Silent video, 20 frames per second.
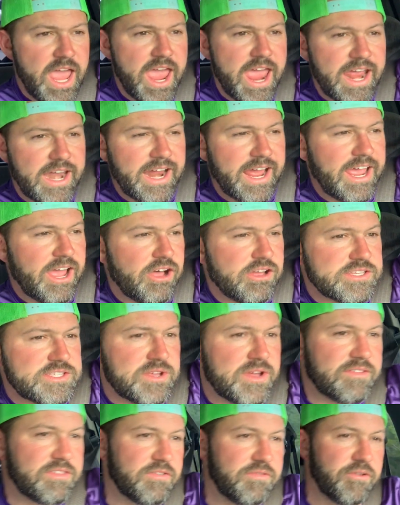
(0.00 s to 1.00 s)
And I
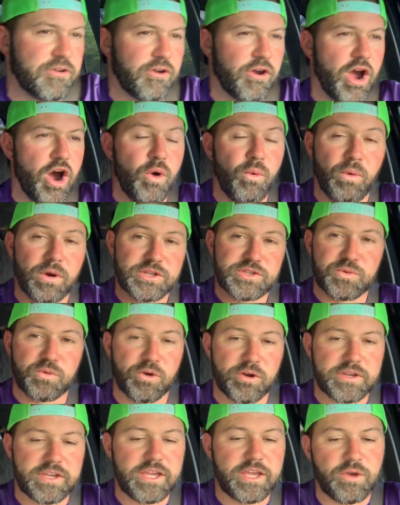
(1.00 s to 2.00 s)
also have to figure out what's
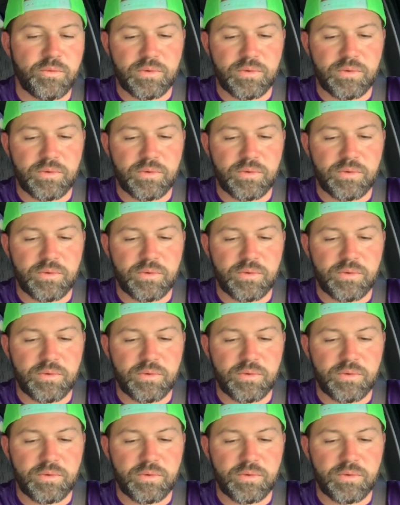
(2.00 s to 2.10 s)
working